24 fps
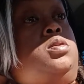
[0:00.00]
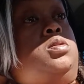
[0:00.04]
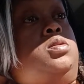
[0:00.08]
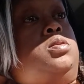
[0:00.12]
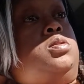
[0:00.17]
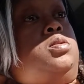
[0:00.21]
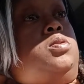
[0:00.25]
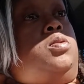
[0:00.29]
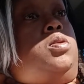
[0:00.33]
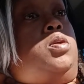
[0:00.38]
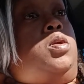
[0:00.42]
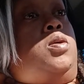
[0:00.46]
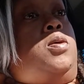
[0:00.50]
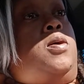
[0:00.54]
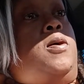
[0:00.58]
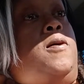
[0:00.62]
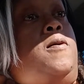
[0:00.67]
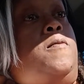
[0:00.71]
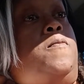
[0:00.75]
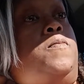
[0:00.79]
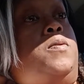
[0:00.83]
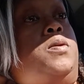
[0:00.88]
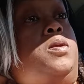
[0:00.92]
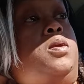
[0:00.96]
So you're
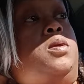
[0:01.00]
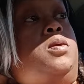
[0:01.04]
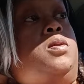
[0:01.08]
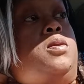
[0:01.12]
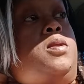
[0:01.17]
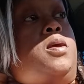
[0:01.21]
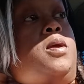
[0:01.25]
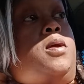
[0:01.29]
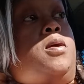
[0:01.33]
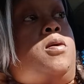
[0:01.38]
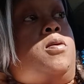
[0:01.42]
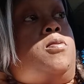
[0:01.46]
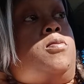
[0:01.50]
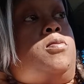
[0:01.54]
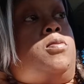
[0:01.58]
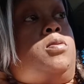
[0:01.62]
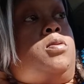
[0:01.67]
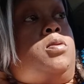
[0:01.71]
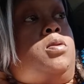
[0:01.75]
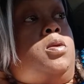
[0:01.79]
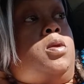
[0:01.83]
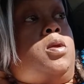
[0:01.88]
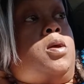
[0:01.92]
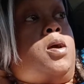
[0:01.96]
up and you're down,
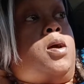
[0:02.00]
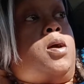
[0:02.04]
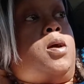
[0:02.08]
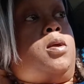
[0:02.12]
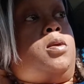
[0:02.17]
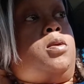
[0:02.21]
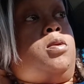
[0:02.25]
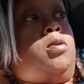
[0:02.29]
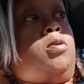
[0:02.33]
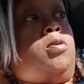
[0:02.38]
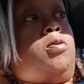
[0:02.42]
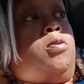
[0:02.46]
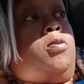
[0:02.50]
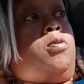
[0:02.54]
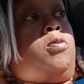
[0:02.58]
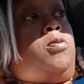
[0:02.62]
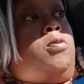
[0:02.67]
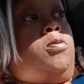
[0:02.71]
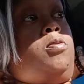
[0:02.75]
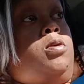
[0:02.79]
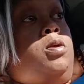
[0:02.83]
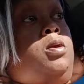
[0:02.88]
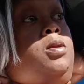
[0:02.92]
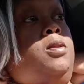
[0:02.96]
you're hot and you're
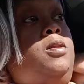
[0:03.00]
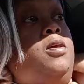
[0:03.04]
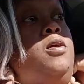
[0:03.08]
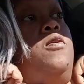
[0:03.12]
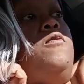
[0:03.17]
cold, you're